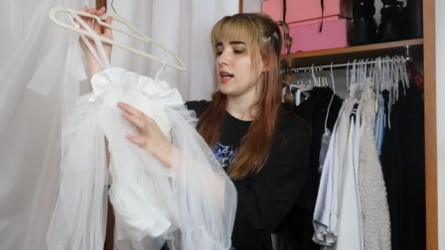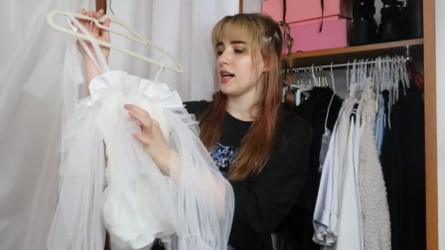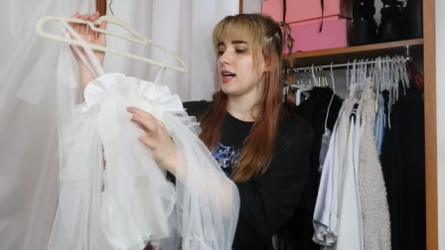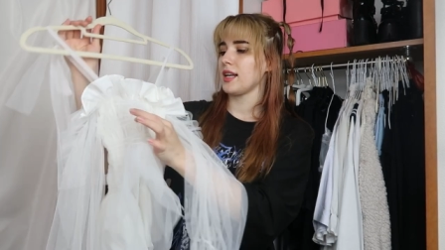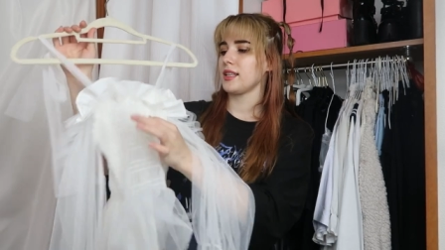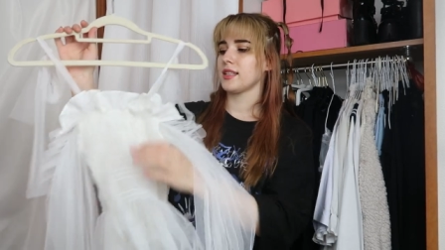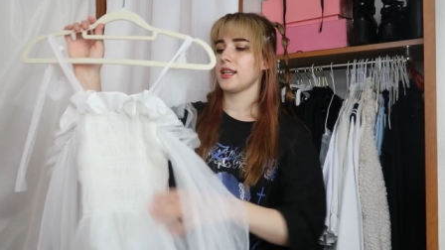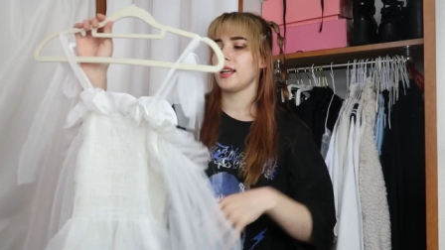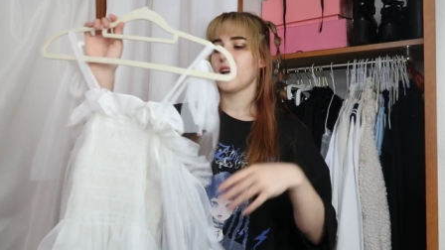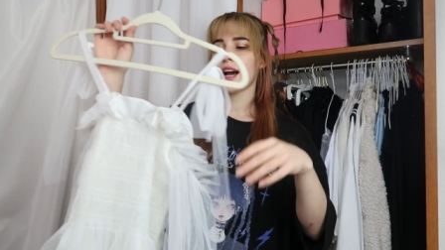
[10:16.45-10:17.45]
and
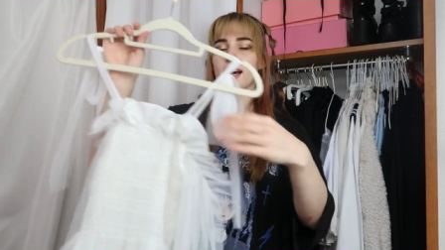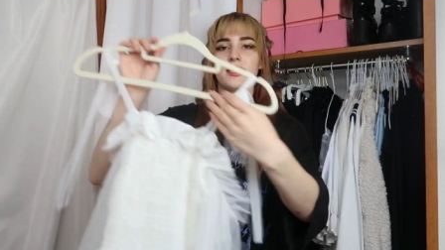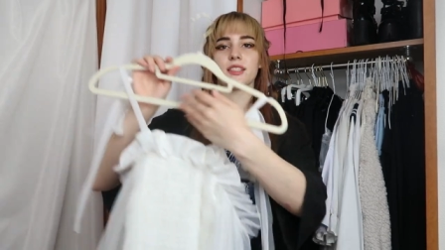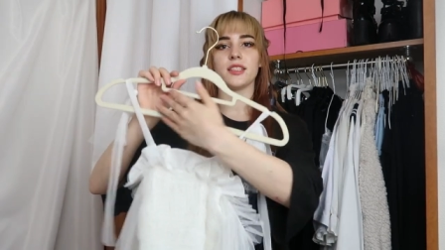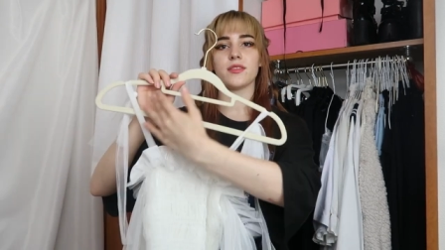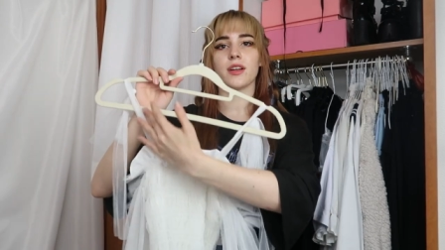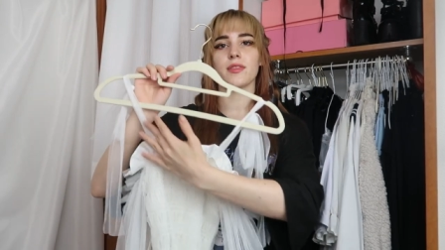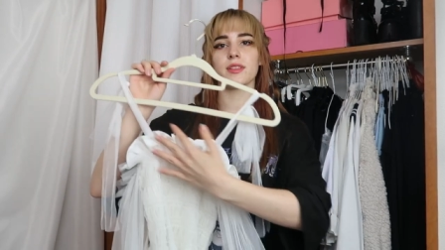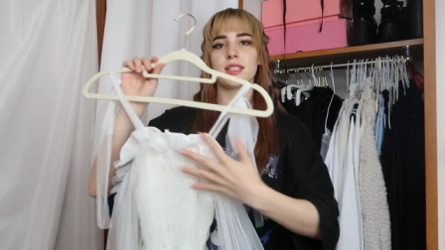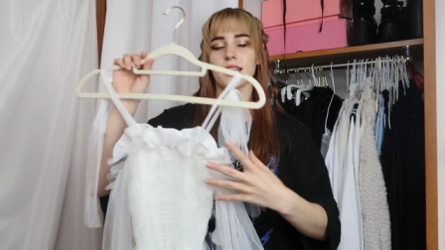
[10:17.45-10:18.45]
it has these
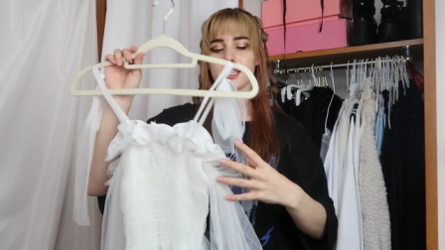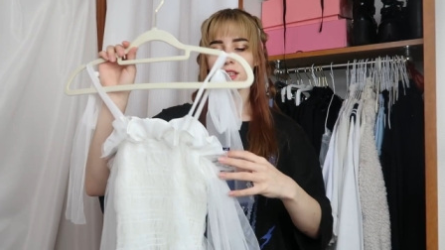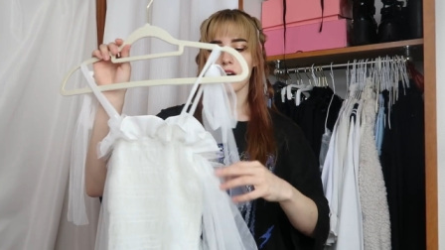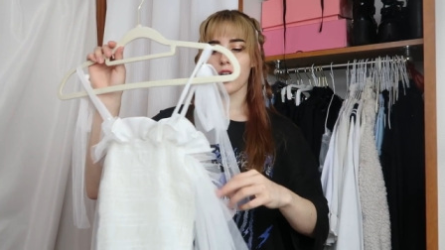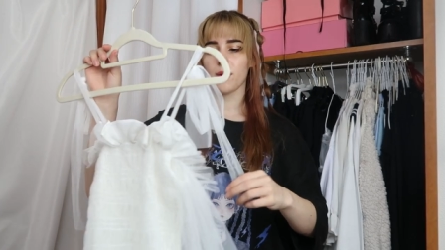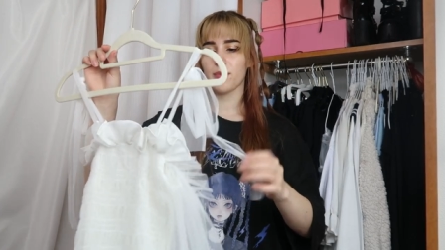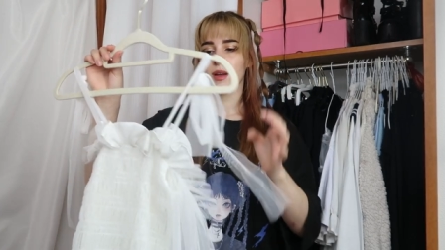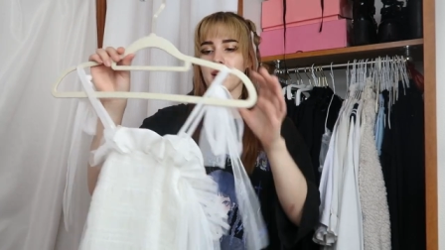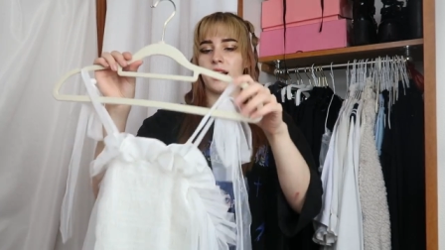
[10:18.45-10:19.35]
ruffles at the top.